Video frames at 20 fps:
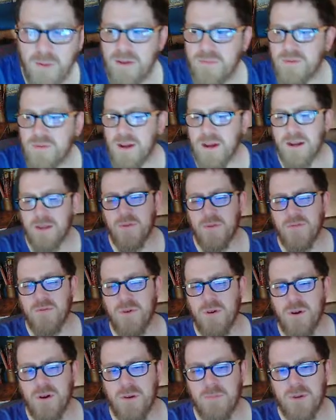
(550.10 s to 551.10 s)
done it
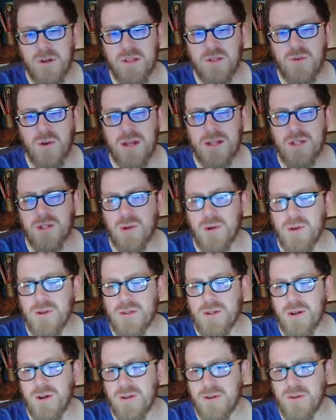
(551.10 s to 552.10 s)
before, but it's quite short,
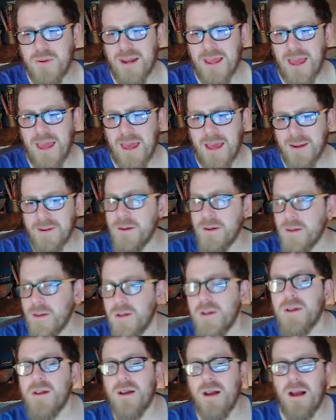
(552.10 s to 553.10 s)
so I'll do it again.
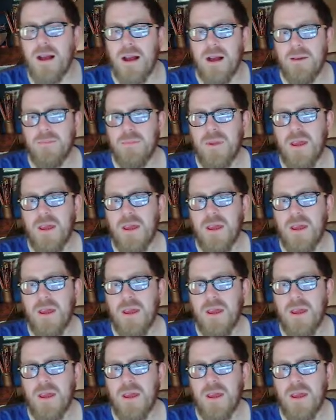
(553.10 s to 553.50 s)
Oh,